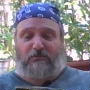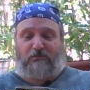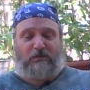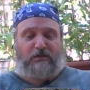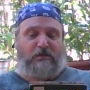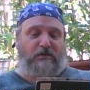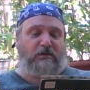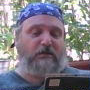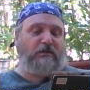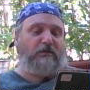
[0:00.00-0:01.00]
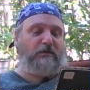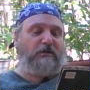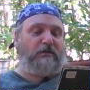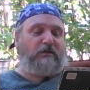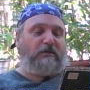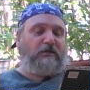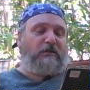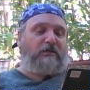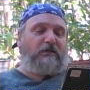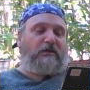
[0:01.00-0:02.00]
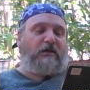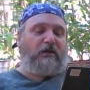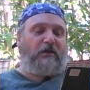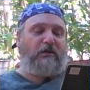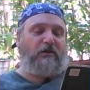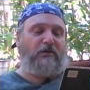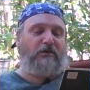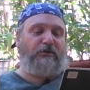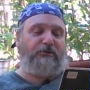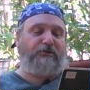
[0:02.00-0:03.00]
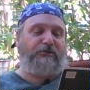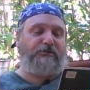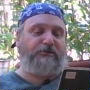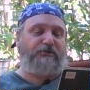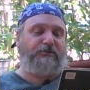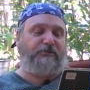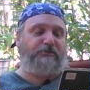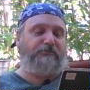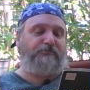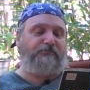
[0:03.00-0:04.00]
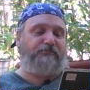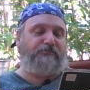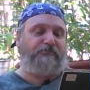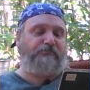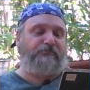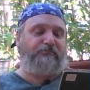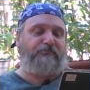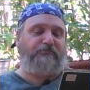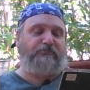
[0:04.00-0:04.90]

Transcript: (silence)